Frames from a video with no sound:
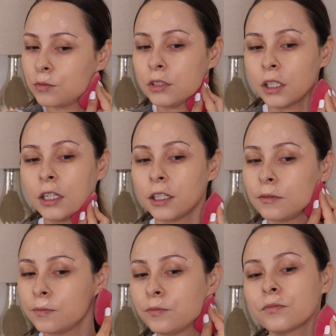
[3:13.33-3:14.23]
Just
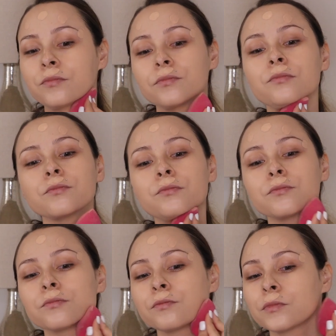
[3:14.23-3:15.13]
gonna
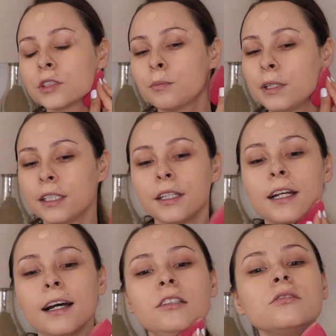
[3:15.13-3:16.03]
blend
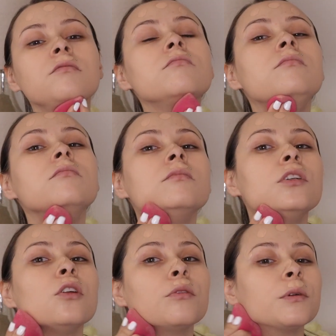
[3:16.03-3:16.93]
it out
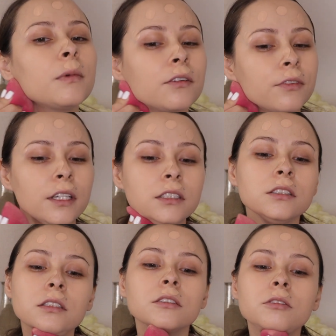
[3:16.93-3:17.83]
all over my face.